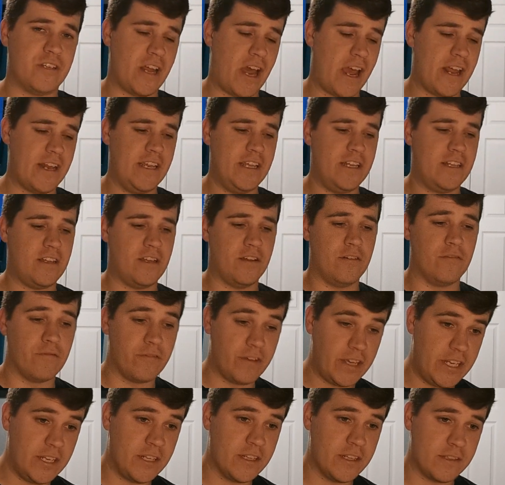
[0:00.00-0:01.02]
I need
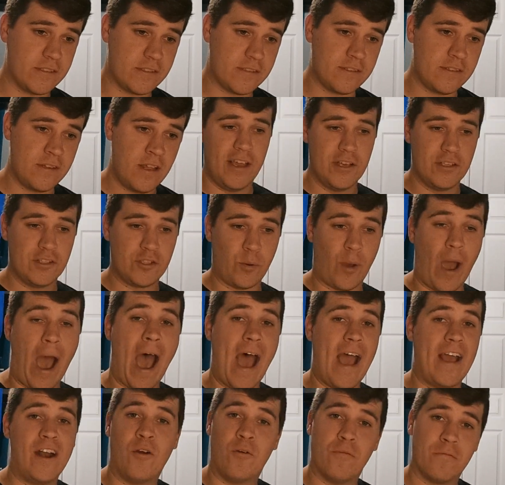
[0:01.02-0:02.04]
convenience so
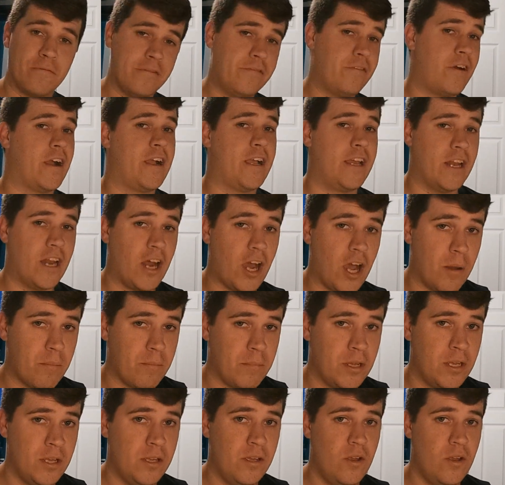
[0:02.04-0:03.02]
I don't fuck it up.